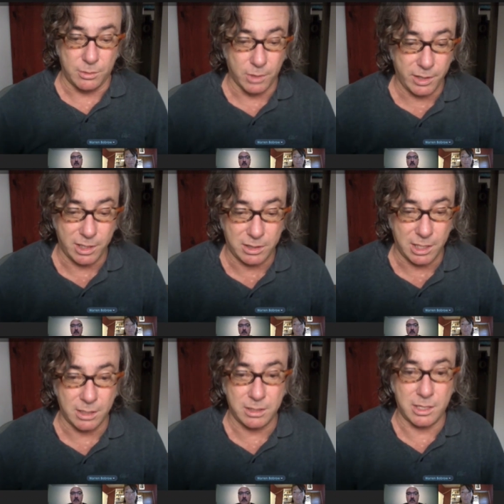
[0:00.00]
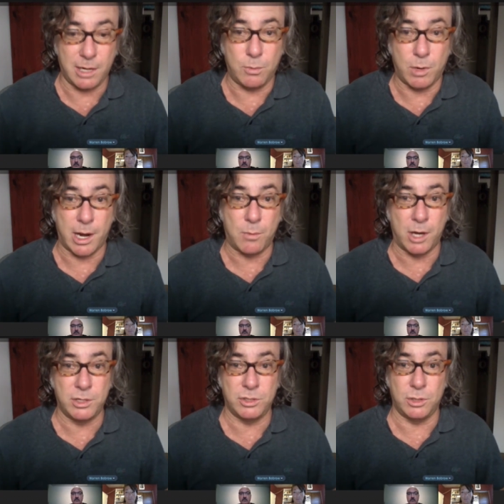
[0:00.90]
And really, at the end of the day, what I
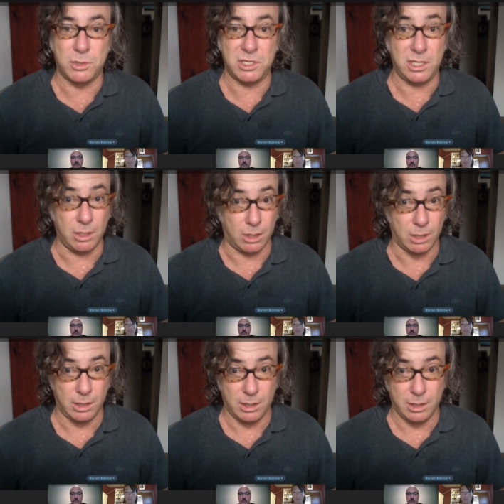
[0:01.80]
wanted to do was heal.